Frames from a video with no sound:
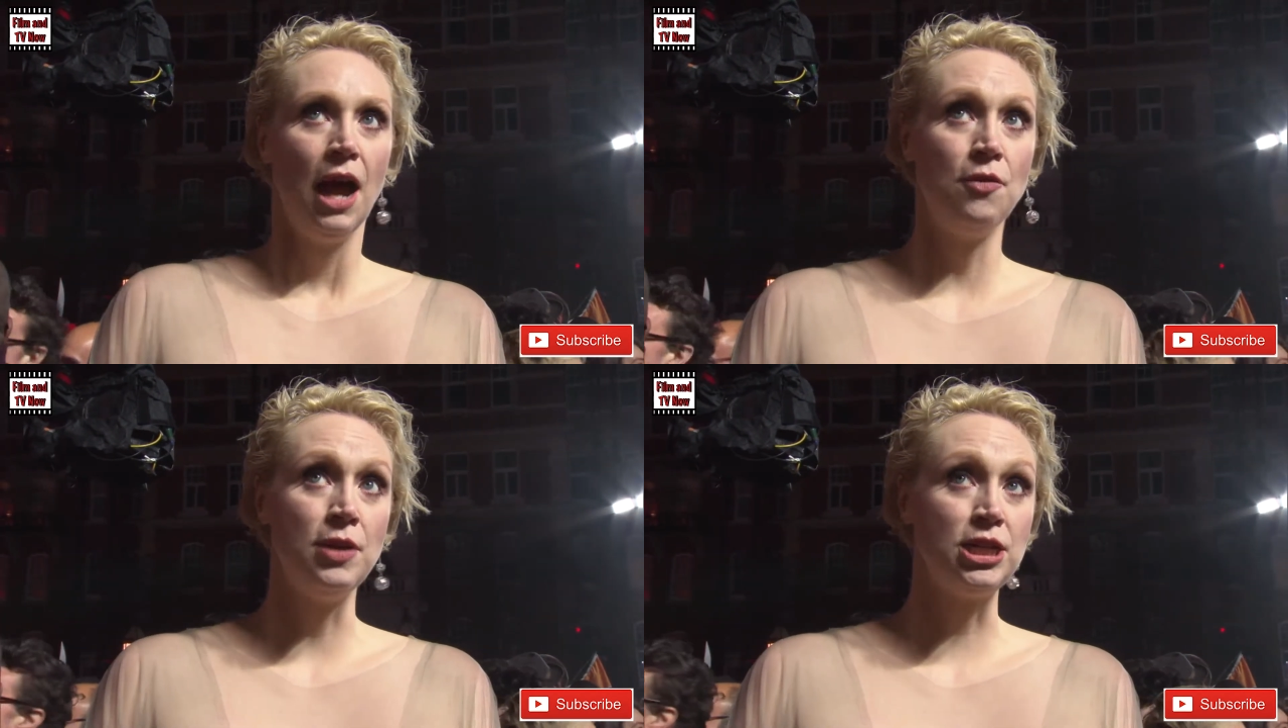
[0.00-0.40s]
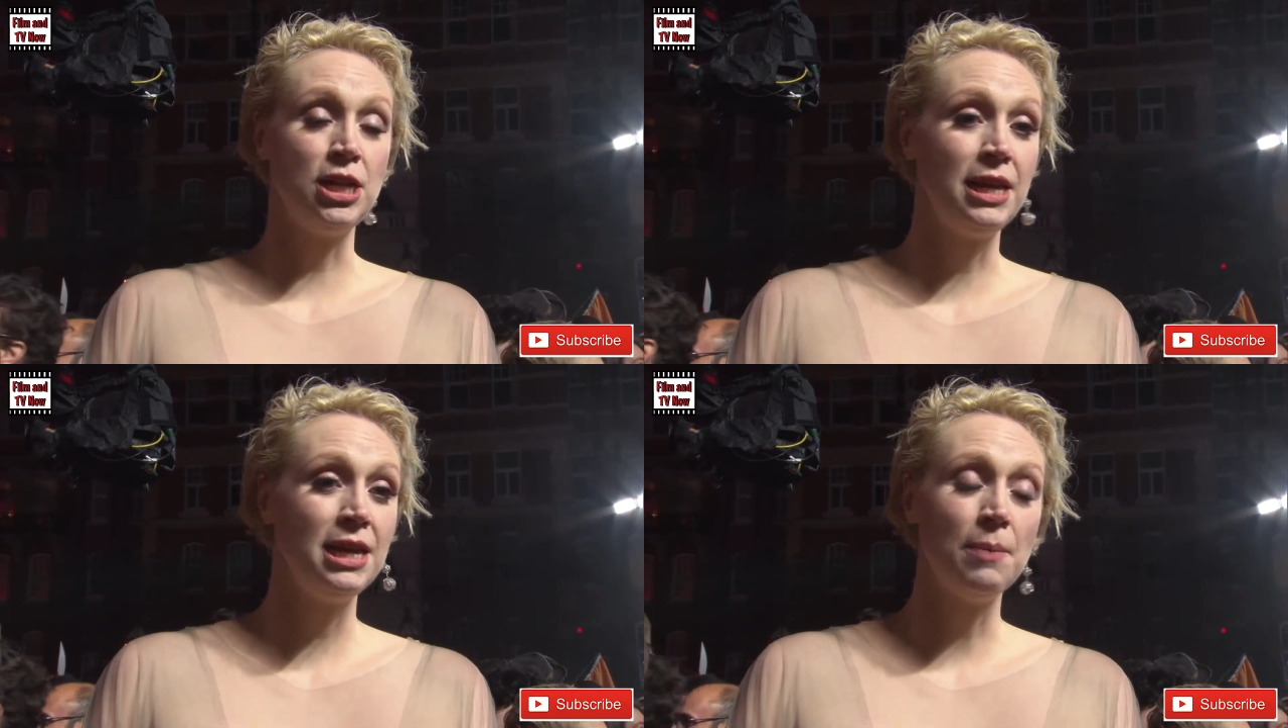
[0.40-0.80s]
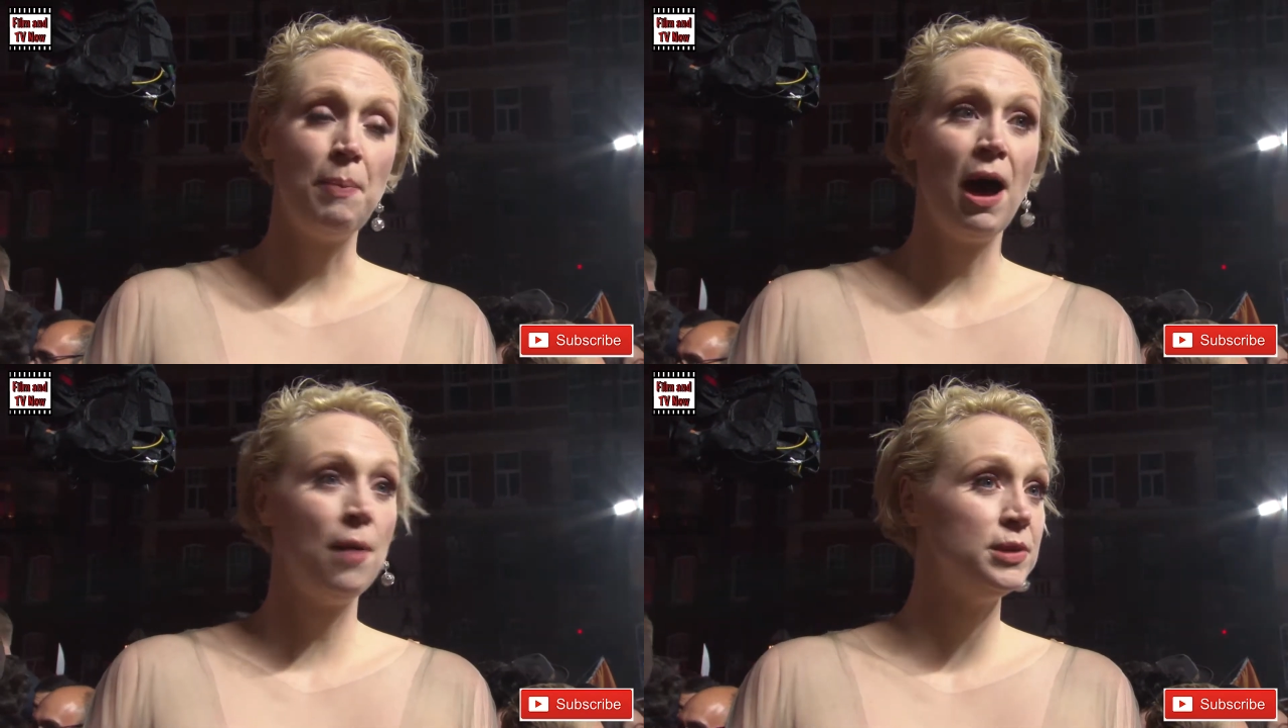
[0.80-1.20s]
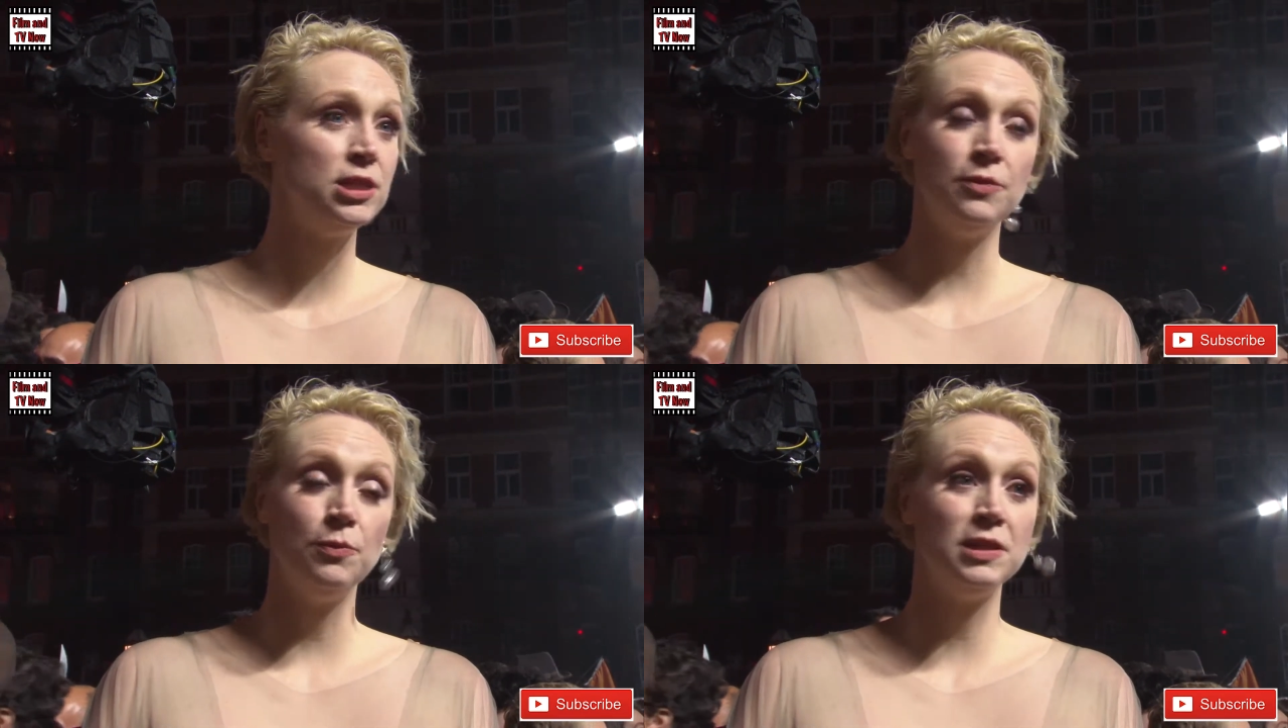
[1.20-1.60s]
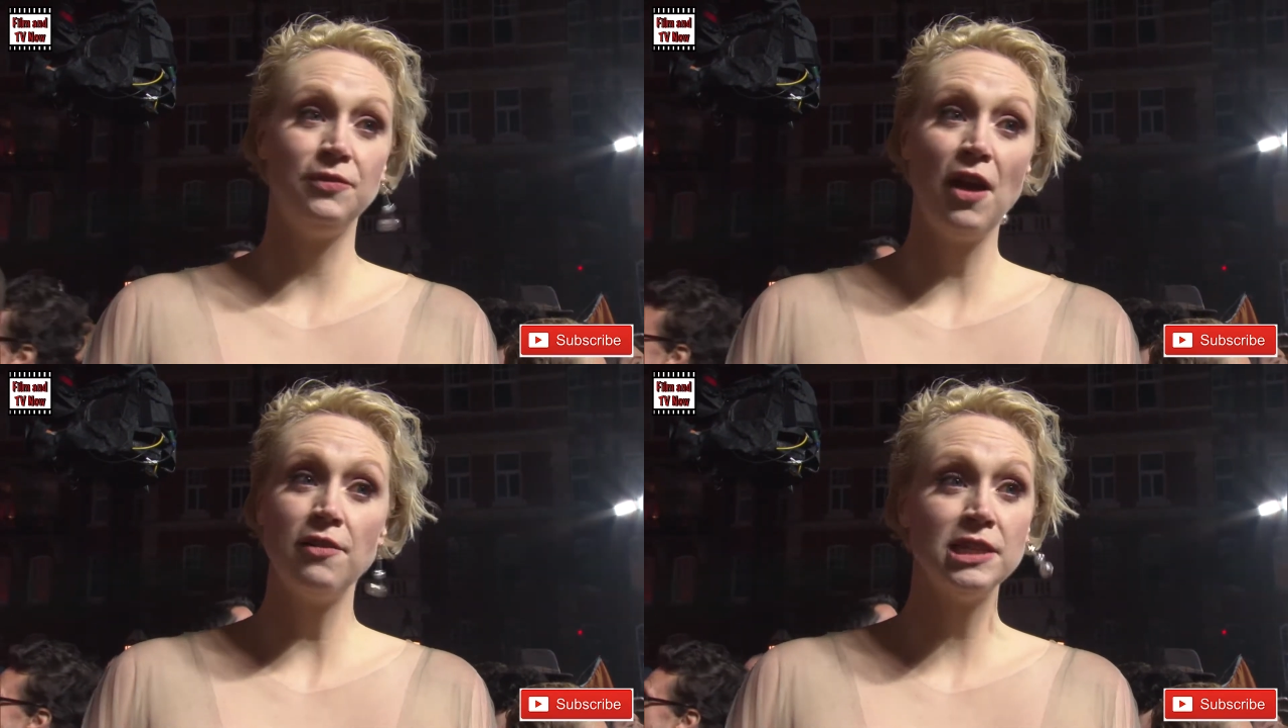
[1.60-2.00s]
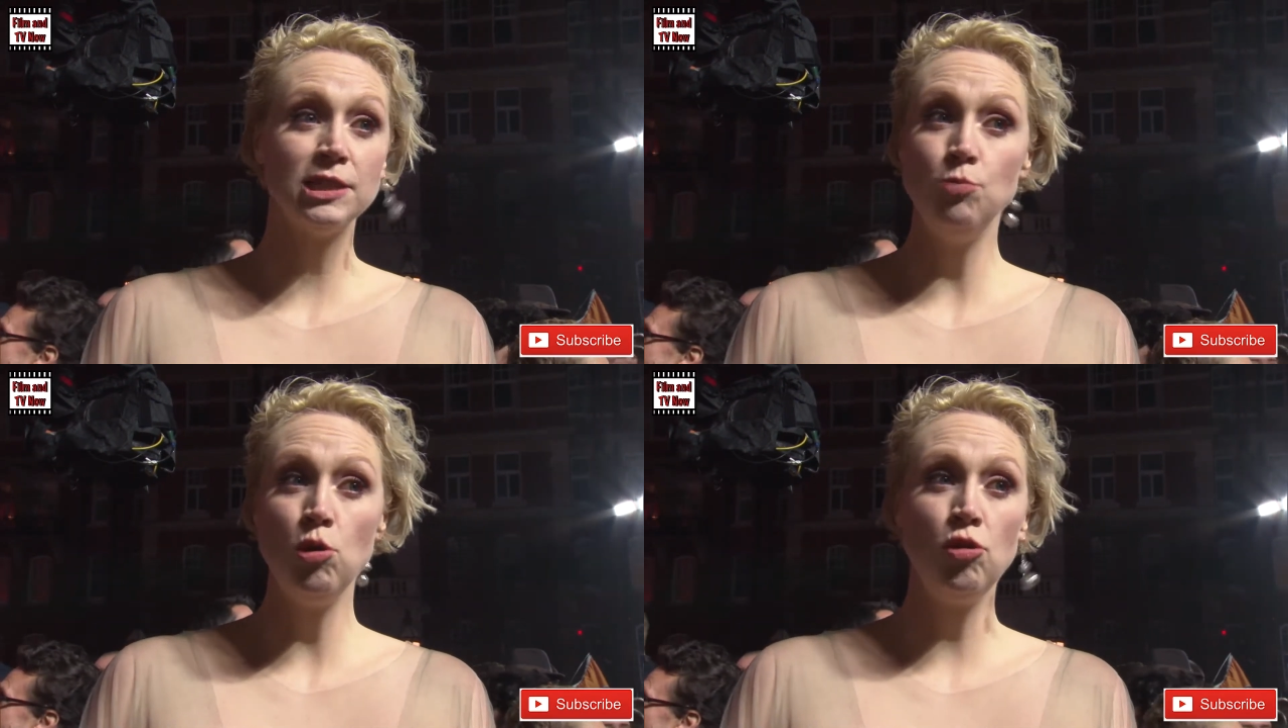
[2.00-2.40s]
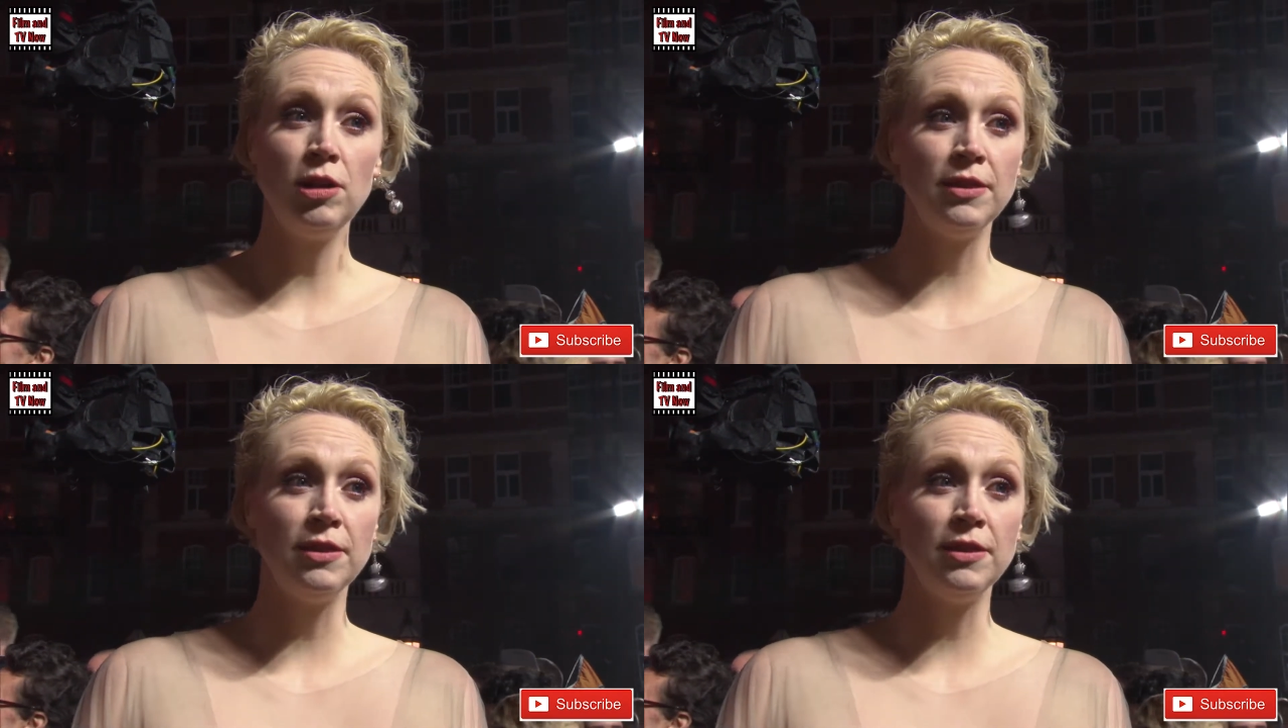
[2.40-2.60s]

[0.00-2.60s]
Originally, the part was very small